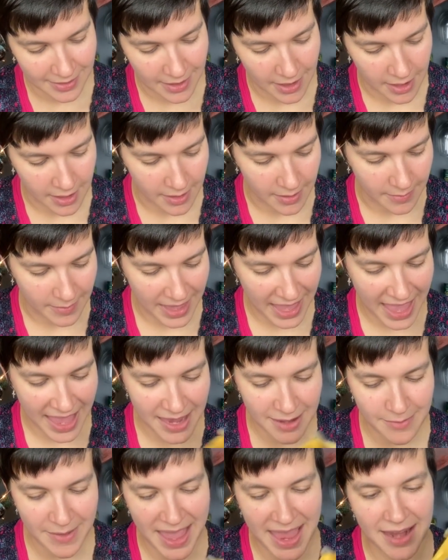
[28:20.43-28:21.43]
um,
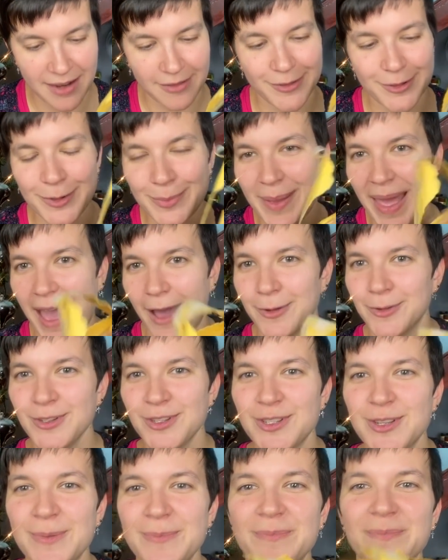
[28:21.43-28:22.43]
handmade little
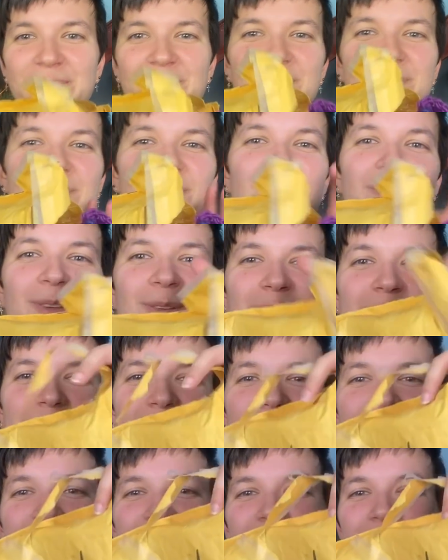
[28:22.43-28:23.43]
pouch, which
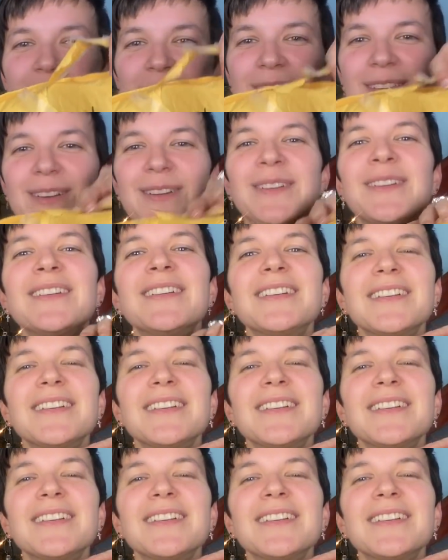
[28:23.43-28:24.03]
I will show you.